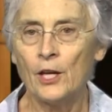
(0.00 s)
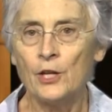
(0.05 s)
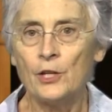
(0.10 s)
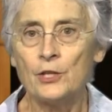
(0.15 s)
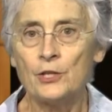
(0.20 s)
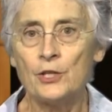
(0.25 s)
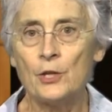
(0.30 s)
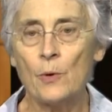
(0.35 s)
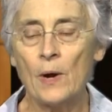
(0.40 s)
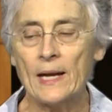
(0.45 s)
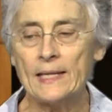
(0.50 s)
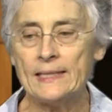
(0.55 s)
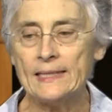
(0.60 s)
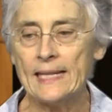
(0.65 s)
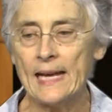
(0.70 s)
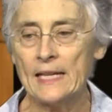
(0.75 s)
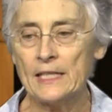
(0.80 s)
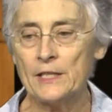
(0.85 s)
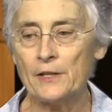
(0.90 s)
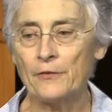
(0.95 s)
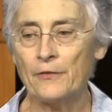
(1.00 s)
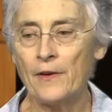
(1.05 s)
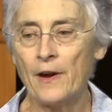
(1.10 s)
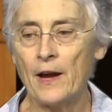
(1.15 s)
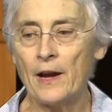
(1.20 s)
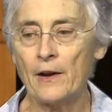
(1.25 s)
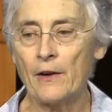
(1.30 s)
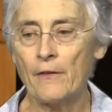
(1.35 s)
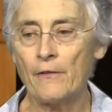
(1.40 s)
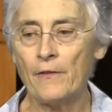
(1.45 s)
To identify
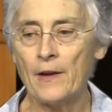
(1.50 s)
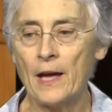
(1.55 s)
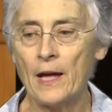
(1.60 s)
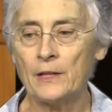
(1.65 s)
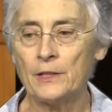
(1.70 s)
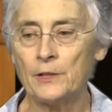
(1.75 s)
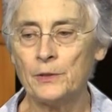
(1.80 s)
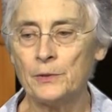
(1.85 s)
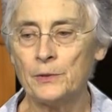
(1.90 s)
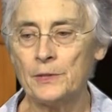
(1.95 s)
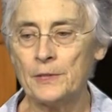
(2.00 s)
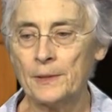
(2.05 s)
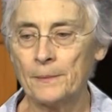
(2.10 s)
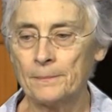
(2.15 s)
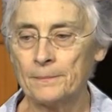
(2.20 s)
our values,